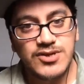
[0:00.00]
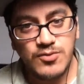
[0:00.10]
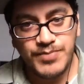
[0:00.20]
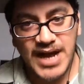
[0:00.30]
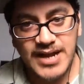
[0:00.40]

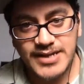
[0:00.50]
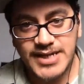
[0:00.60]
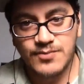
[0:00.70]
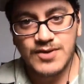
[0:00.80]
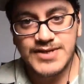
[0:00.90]
buy a
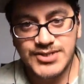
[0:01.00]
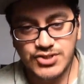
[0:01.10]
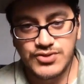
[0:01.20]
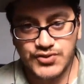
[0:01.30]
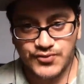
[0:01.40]
camera that
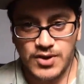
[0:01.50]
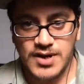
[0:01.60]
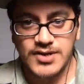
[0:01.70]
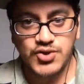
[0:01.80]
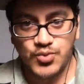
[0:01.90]
shoots RAW
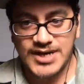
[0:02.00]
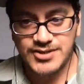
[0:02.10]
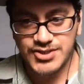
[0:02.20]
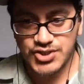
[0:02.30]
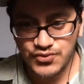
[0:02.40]
and you want to
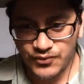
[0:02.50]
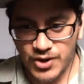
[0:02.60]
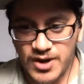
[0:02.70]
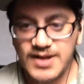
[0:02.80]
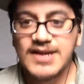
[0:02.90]
shoot
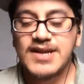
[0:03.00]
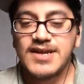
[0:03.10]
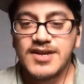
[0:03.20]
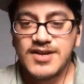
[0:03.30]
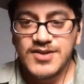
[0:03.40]
RAW,
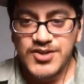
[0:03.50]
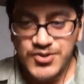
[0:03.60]
you